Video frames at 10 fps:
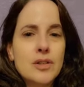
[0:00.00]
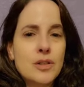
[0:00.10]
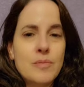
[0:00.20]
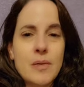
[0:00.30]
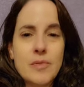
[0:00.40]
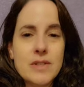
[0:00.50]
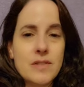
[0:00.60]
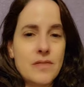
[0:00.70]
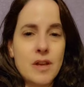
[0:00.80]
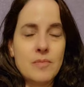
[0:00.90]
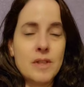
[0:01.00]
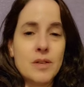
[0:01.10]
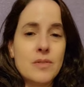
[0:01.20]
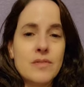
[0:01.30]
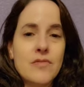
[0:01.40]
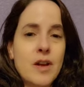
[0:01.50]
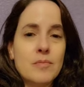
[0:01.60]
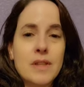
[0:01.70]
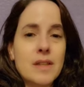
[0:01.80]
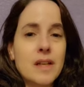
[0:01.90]
good memories of them, and they were the
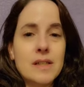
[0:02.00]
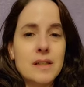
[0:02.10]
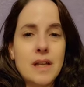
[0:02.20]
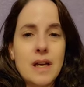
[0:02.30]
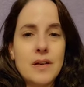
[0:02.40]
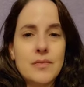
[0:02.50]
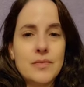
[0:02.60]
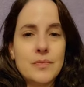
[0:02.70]
family that I didn't have.